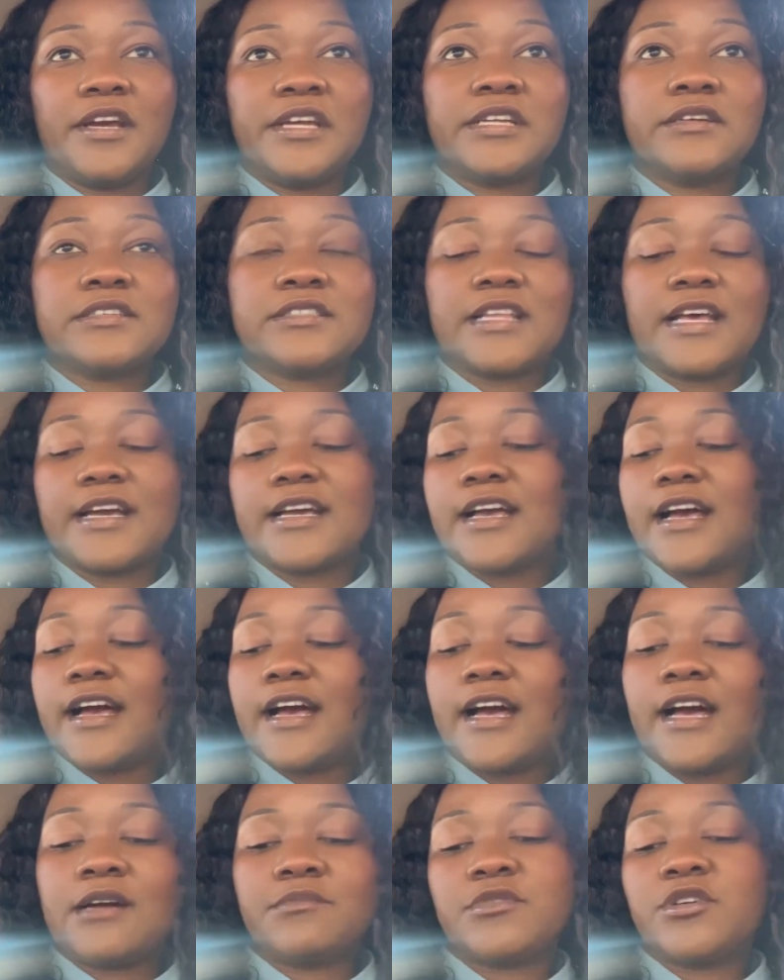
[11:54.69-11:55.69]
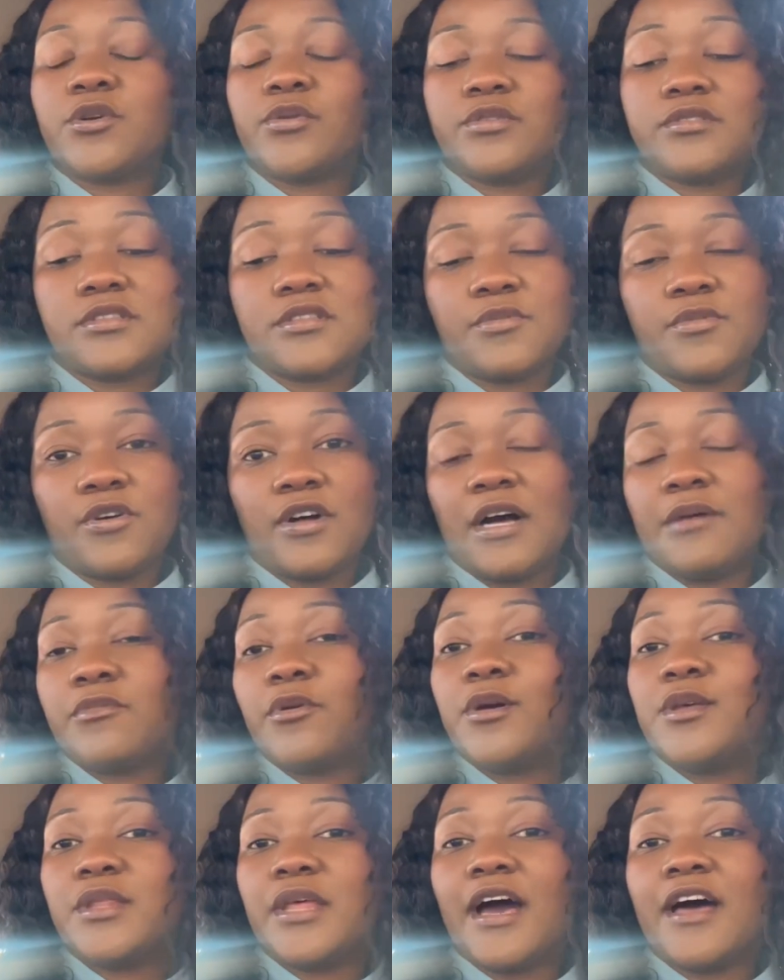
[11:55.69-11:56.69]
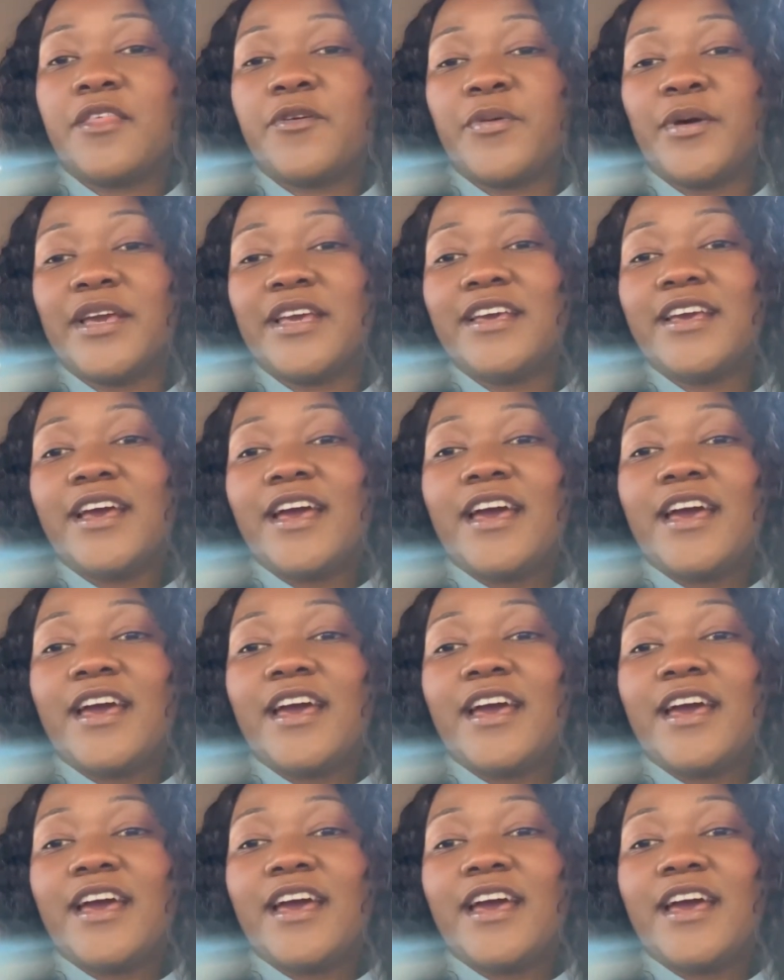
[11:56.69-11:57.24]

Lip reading: And I was like, I'm not going to the mall, I'm going the other way.